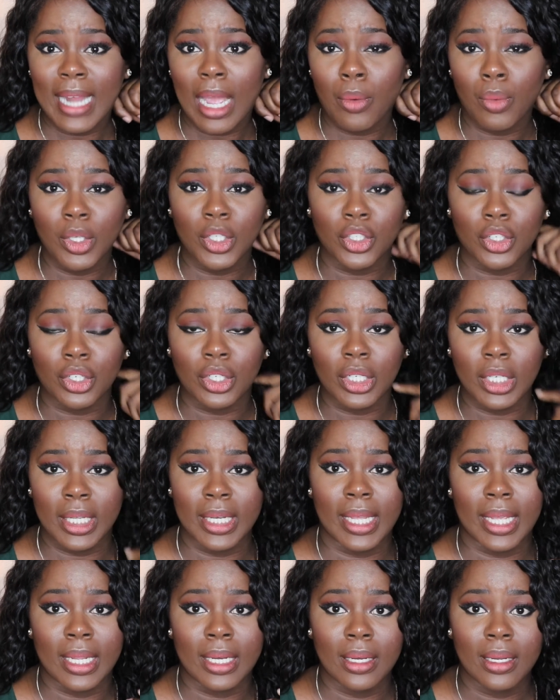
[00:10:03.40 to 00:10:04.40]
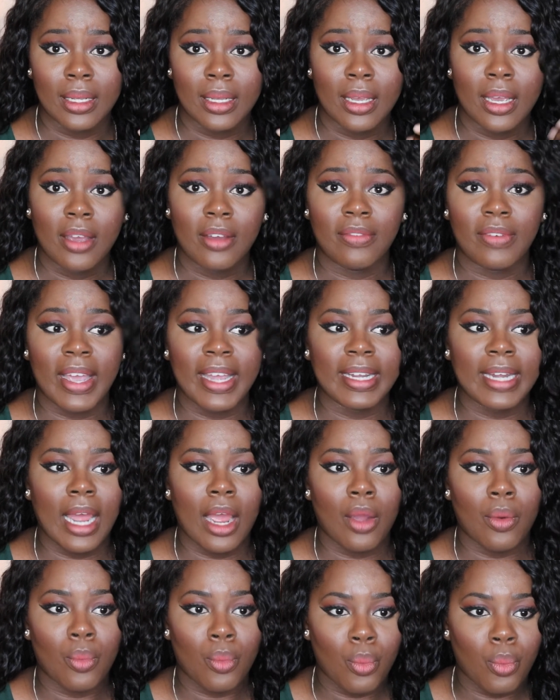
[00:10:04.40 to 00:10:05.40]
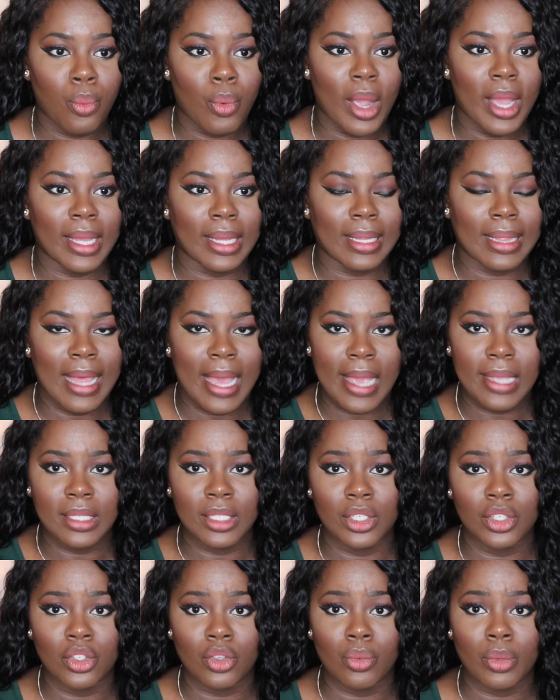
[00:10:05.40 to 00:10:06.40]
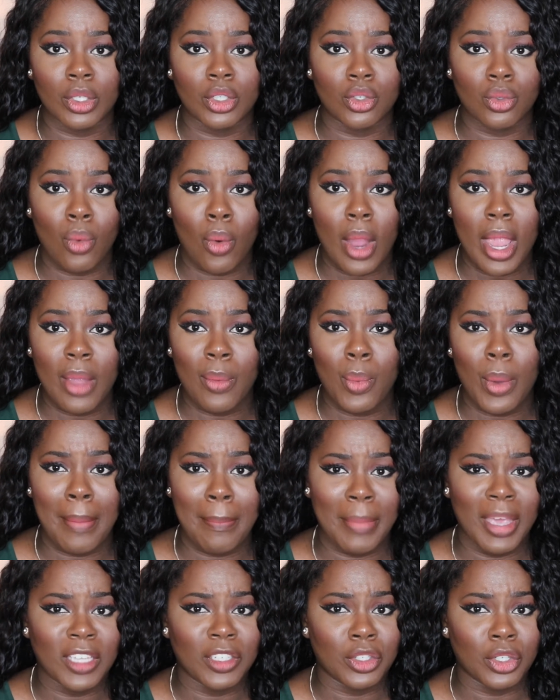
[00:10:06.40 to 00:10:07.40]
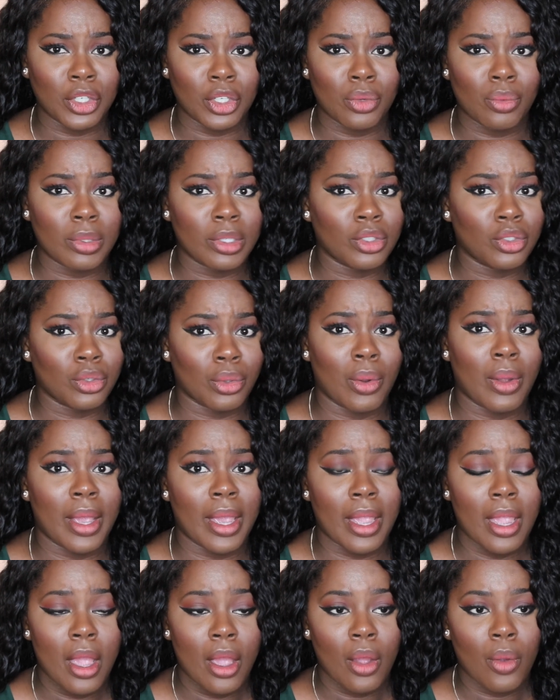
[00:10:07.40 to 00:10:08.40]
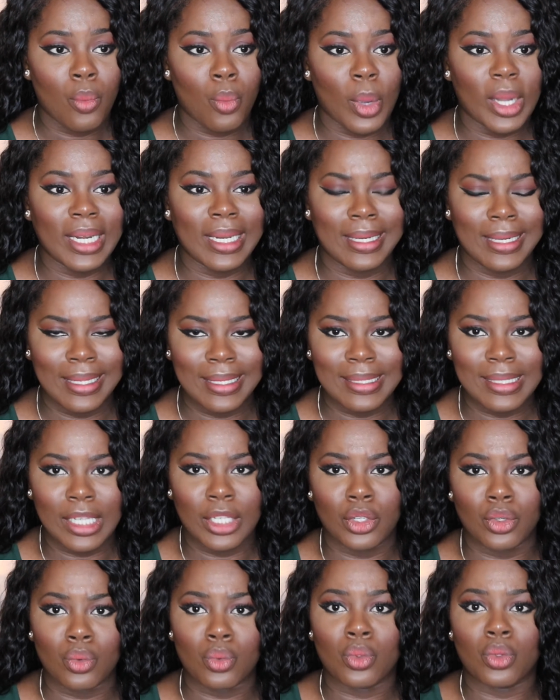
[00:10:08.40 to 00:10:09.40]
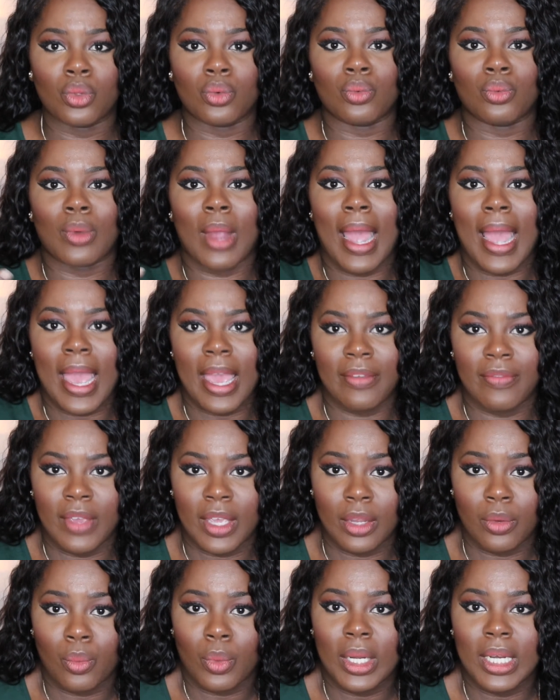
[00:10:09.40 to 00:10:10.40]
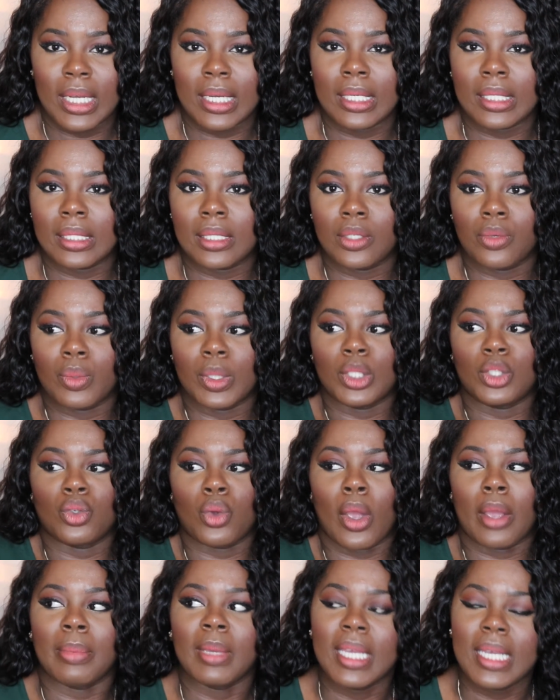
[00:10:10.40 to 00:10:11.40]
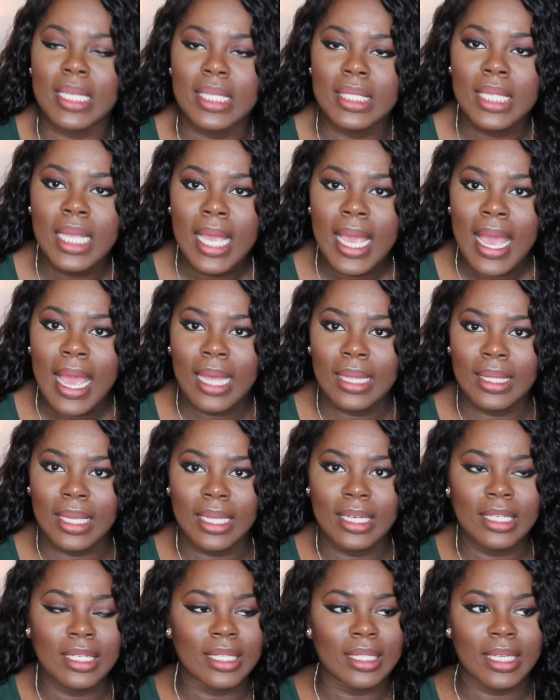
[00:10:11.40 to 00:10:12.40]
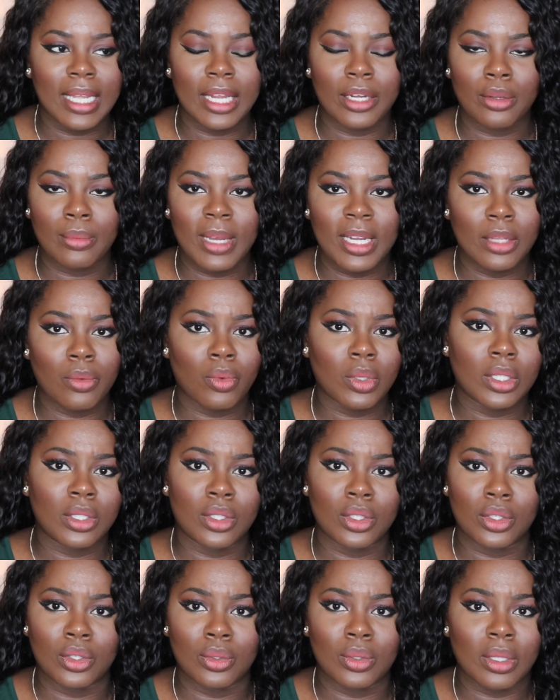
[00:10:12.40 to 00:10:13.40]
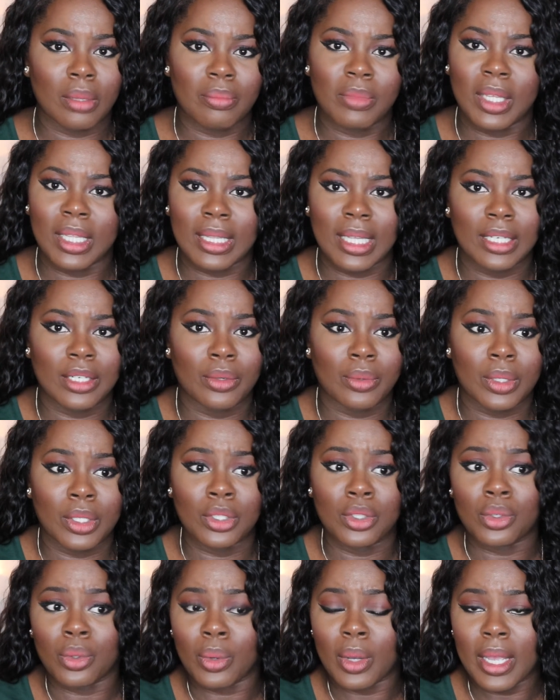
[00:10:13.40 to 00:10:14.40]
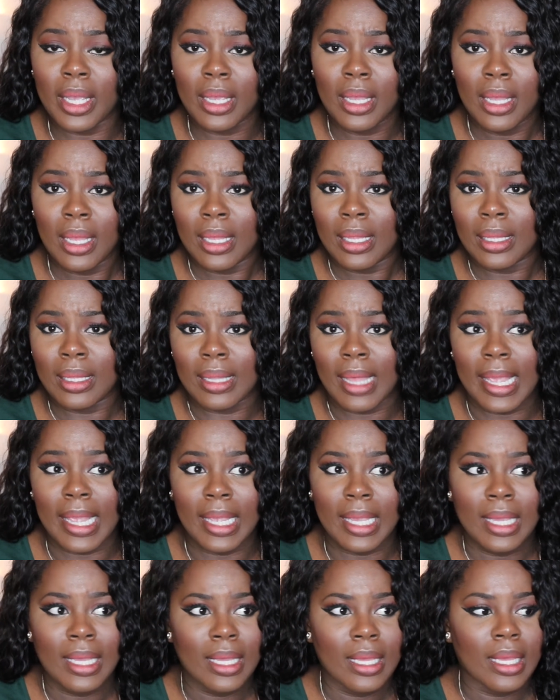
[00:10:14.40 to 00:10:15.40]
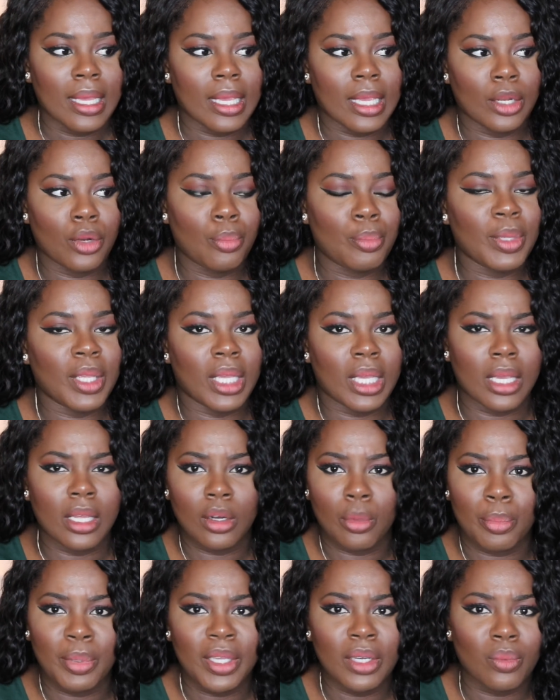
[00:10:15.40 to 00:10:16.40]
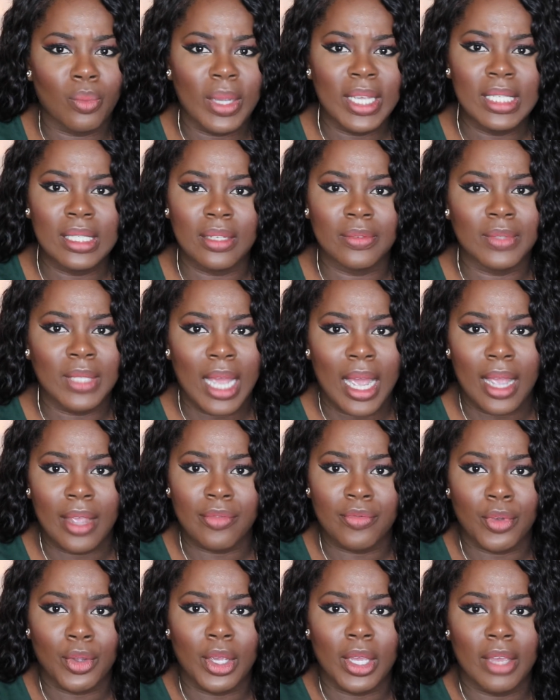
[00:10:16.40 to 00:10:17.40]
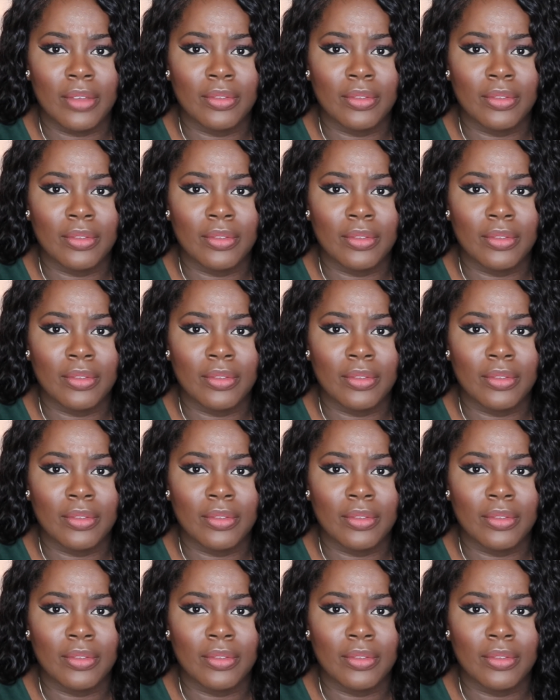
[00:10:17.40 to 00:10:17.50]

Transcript: out what you're good in. Find out what classes you enjoy, what major you enjoy, what it is that you thrive in, what it is you enjoy. Because at the end of the day, nobody wants to do something they don't enjoy. Like, it'll be a waste of time for